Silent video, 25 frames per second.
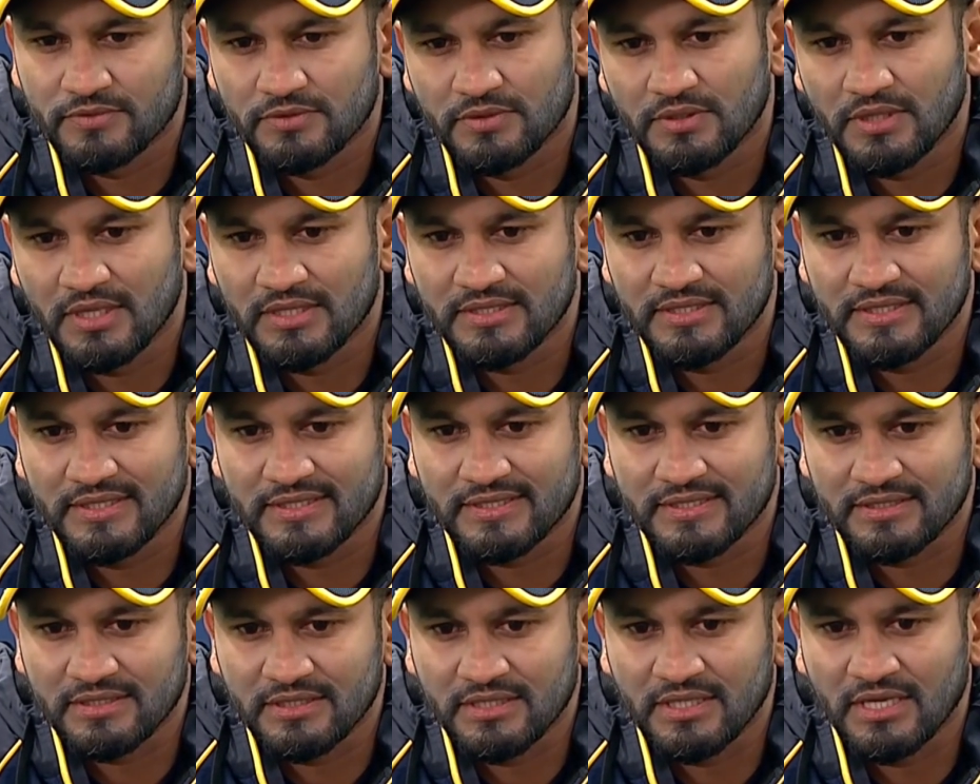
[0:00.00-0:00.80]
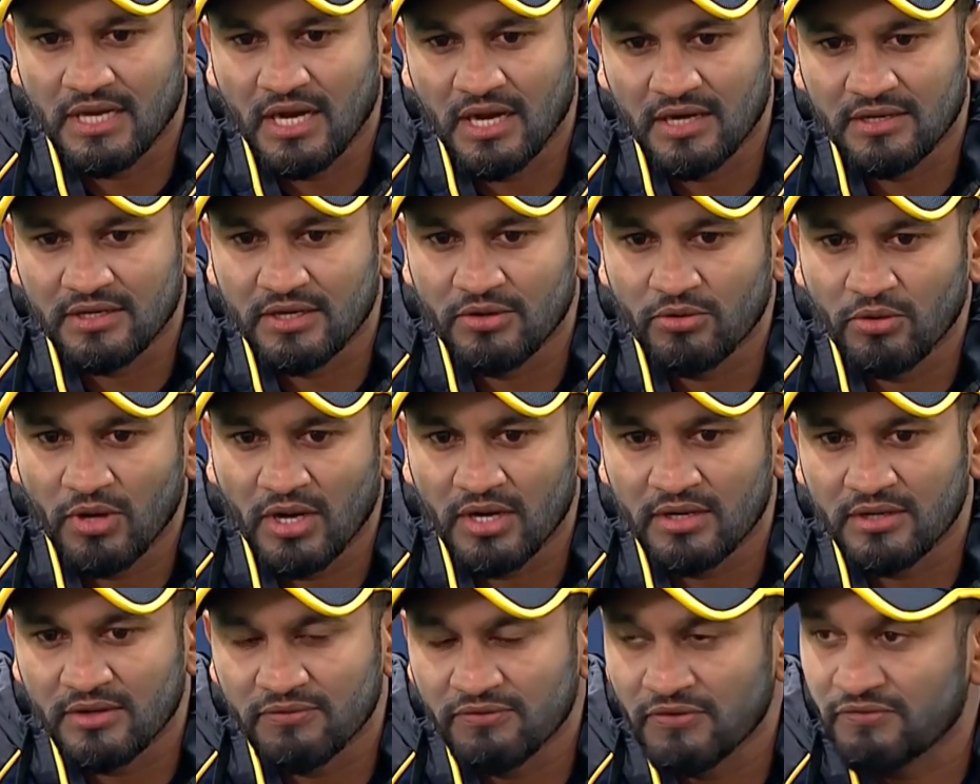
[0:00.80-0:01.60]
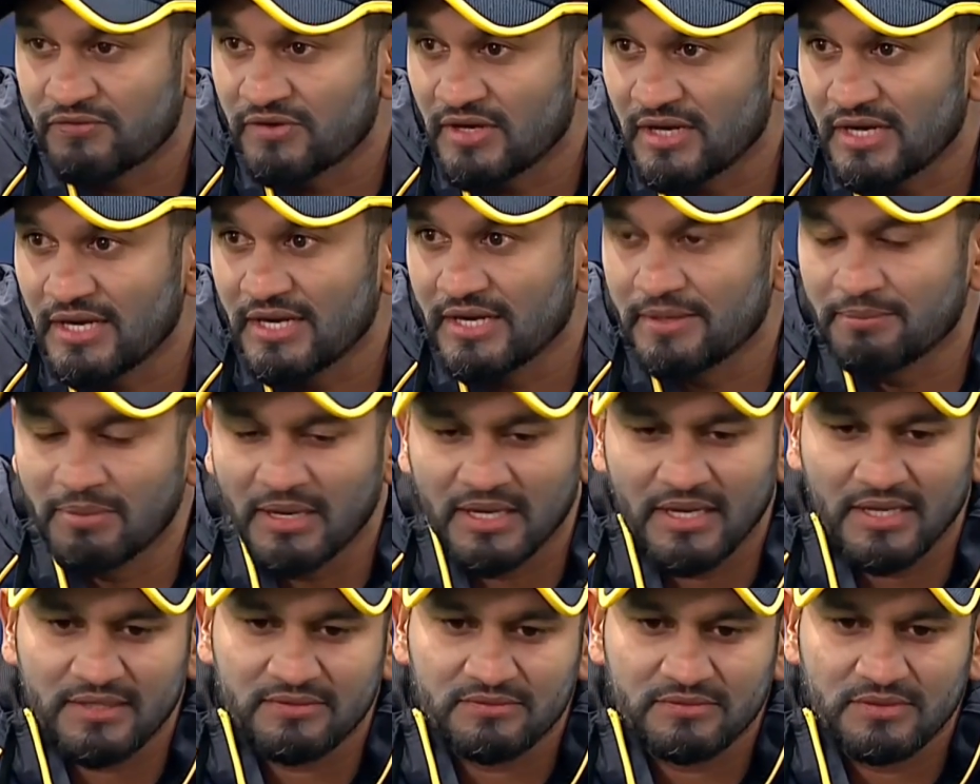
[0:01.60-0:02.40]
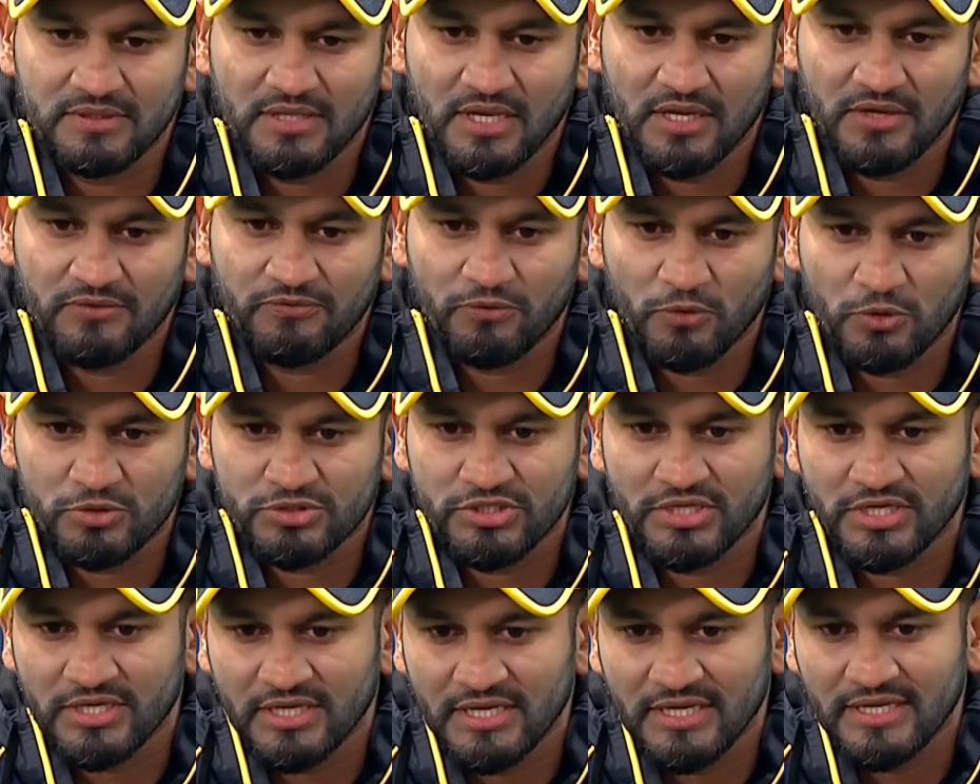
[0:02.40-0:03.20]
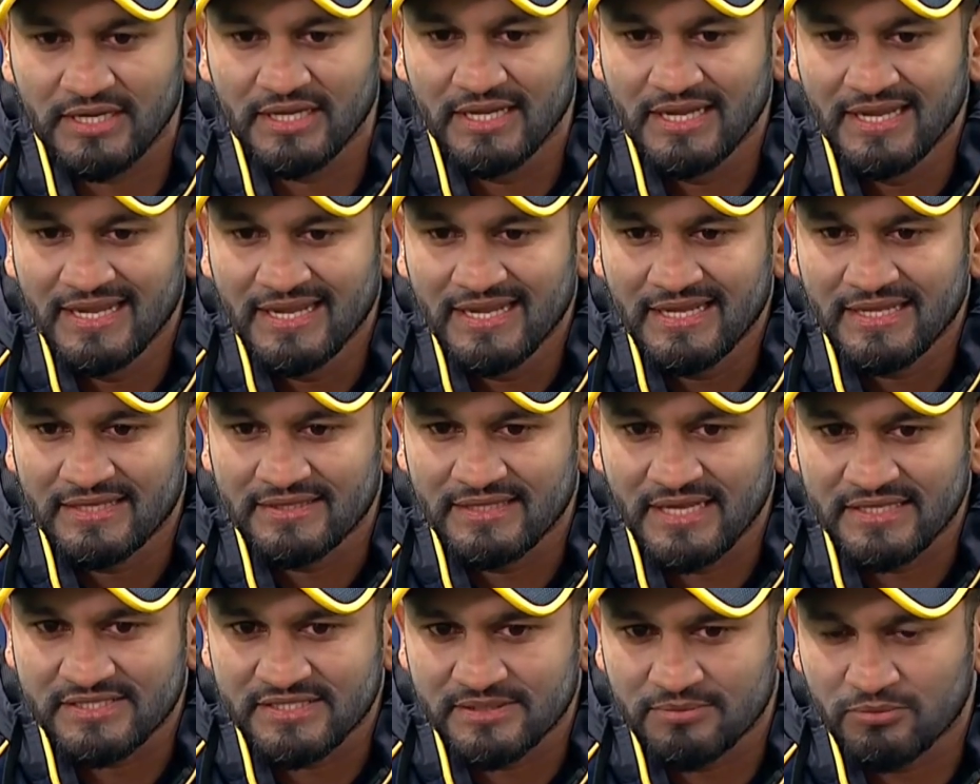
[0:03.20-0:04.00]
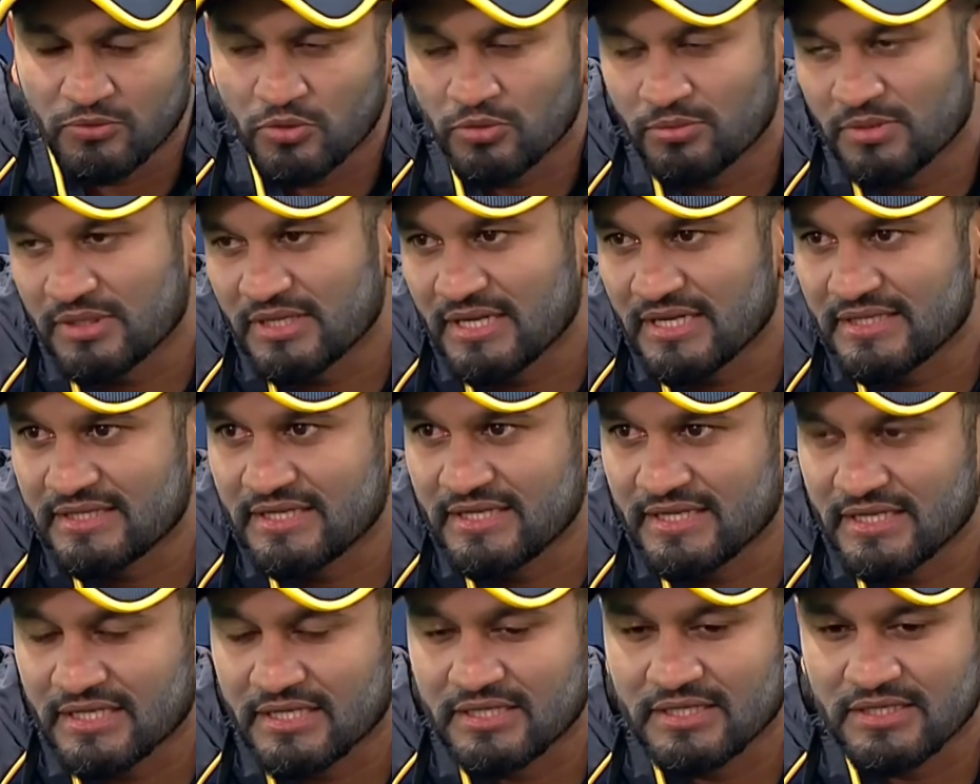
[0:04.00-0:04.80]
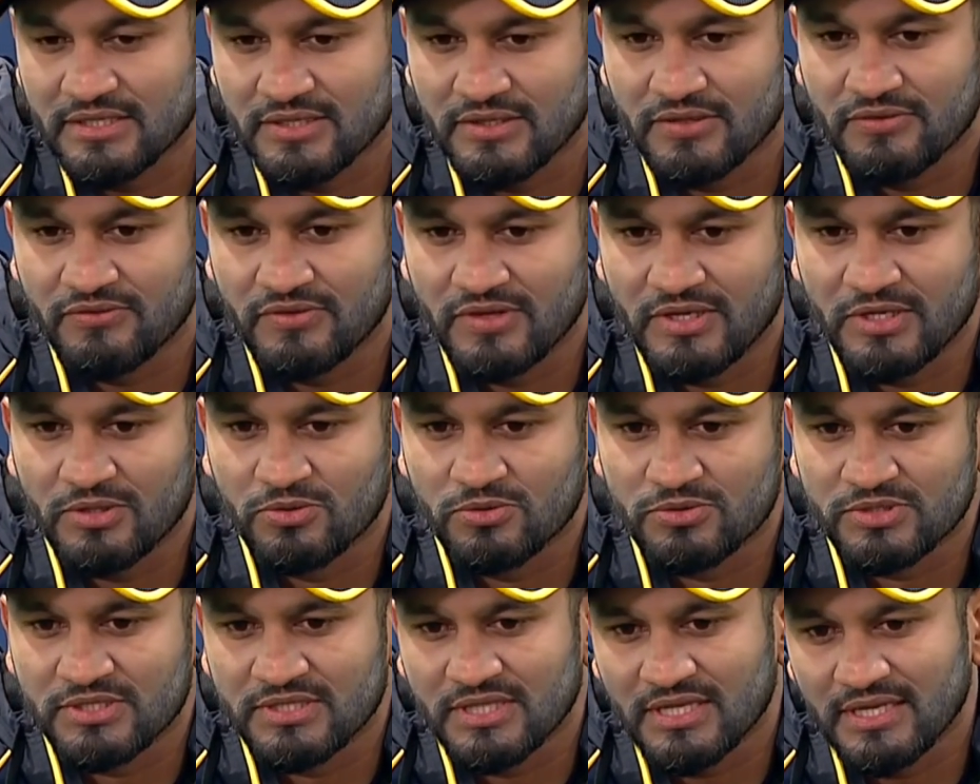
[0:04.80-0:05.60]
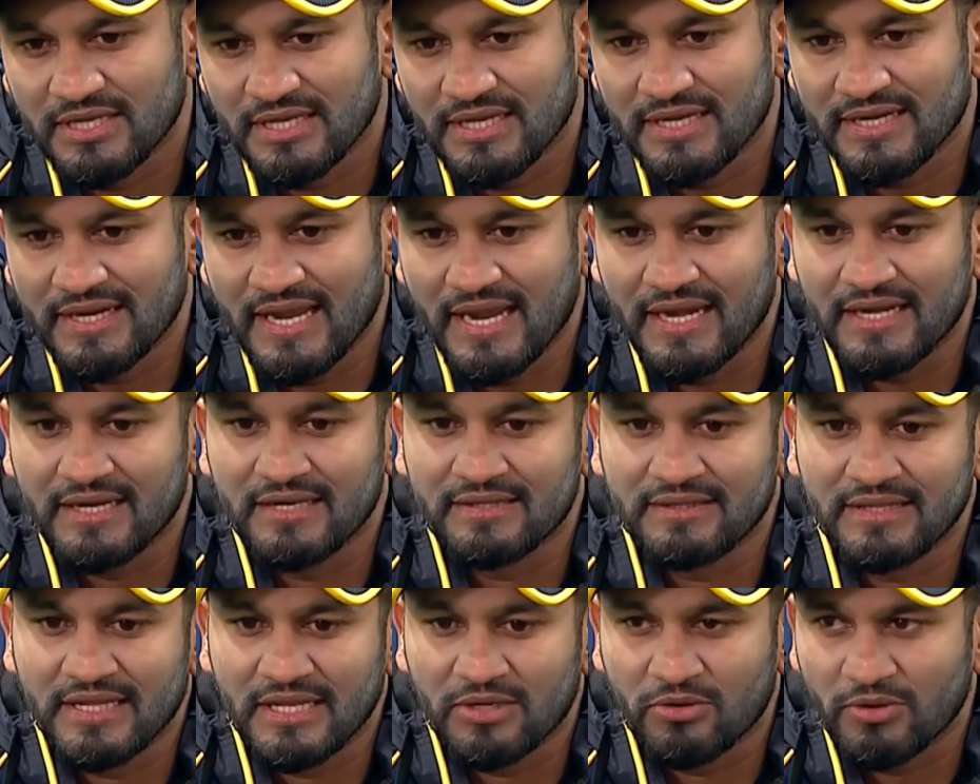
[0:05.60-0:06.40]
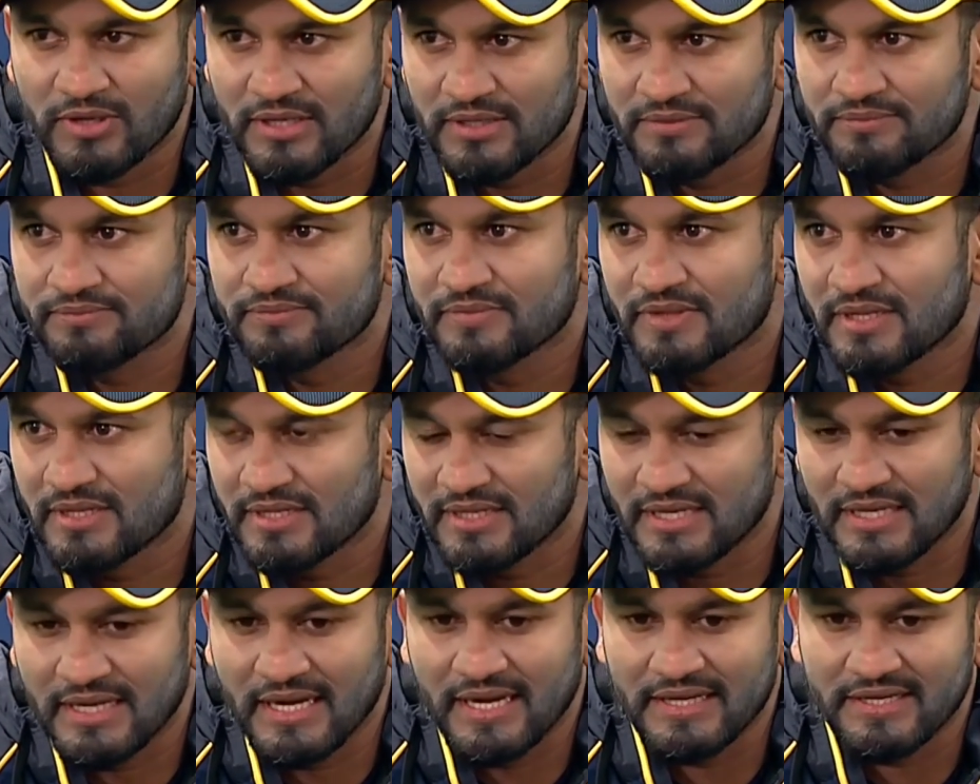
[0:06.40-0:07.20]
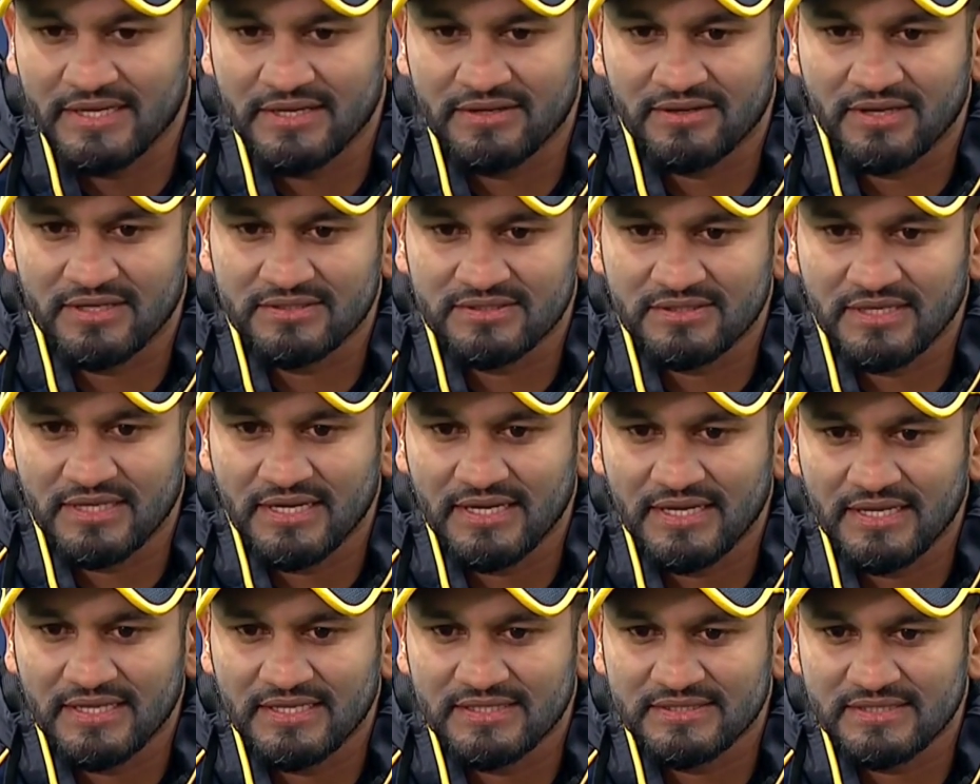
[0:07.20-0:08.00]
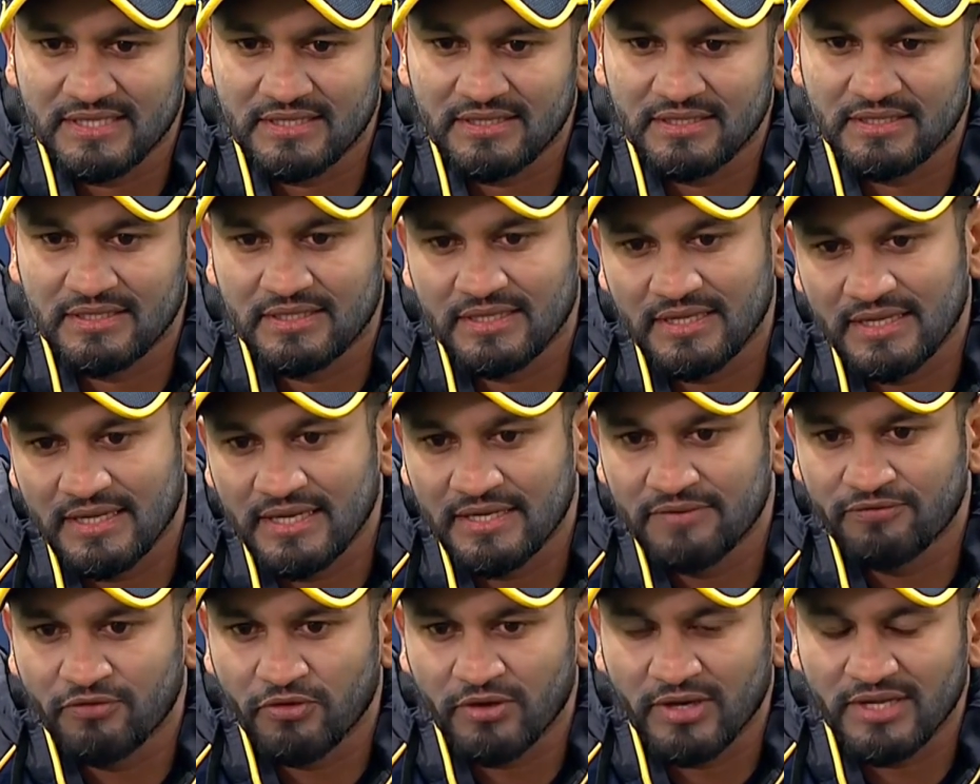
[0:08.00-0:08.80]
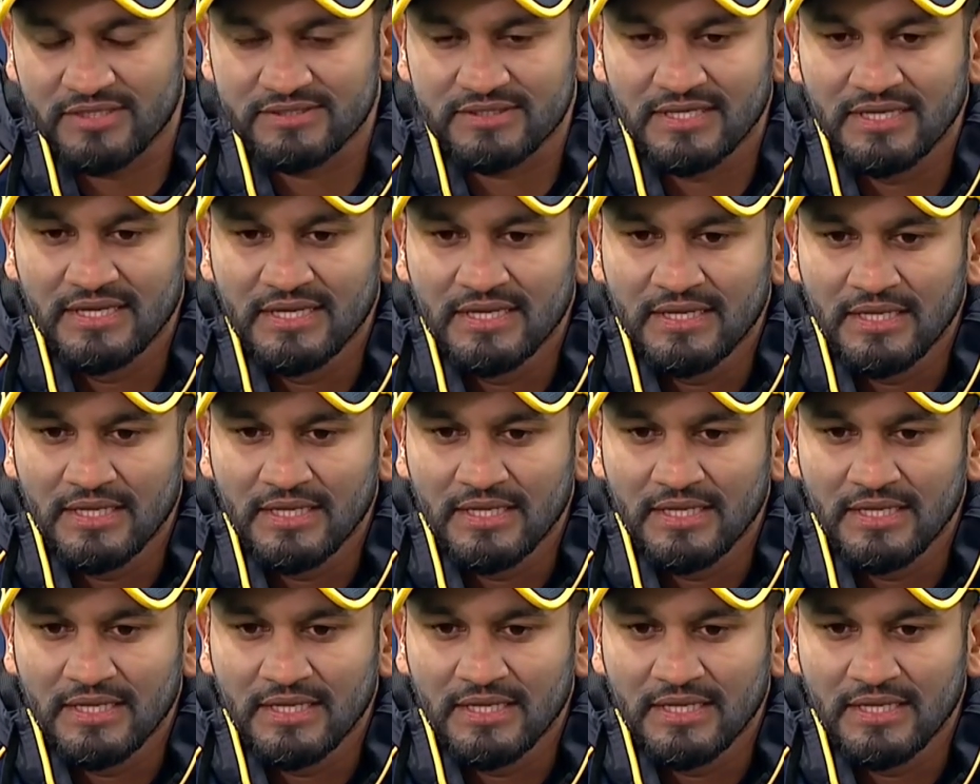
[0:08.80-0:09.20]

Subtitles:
I think 100 or 150 lead, but unfortunately that's the moment I think we lose in the lead, and they got a 18 runs lead ahead for us.